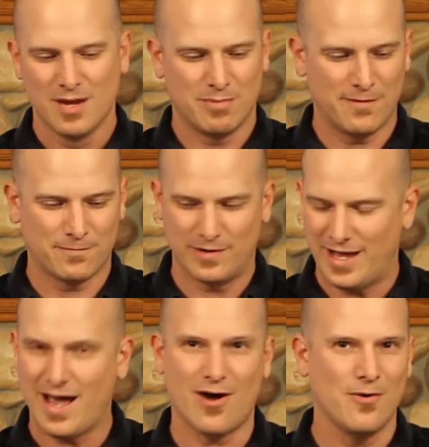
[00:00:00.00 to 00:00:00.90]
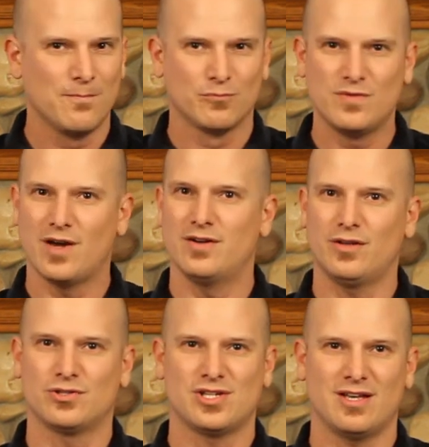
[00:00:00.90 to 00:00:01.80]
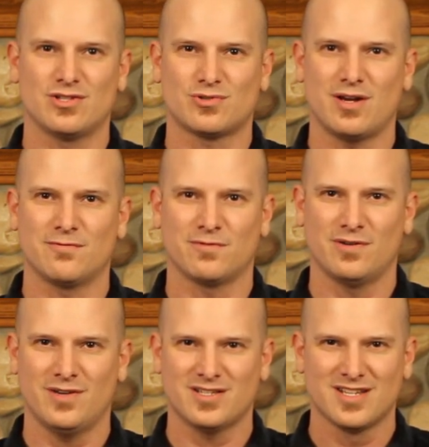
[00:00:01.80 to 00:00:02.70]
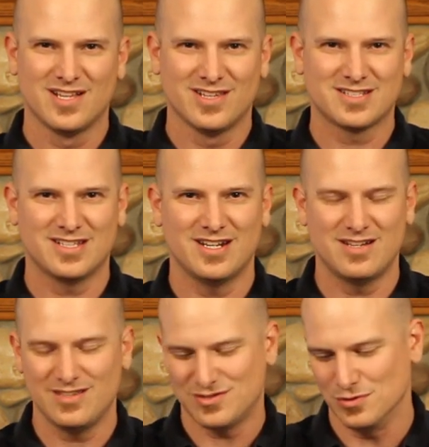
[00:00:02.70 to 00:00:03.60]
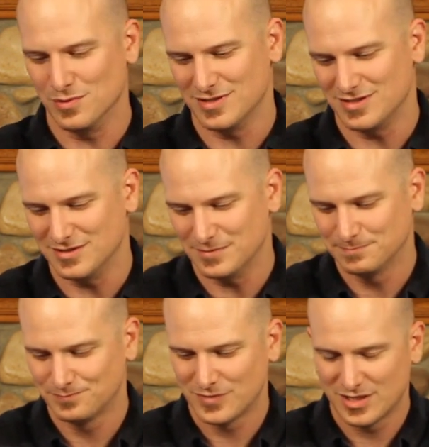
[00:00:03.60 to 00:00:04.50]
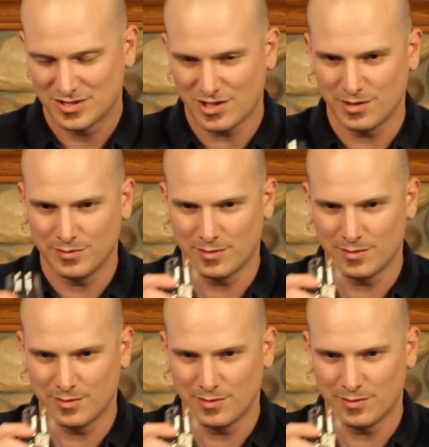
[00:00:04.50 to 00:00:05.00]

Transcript: But for now, we've got another challenge right in front of us. Let's get into these two whiskeys. Starting with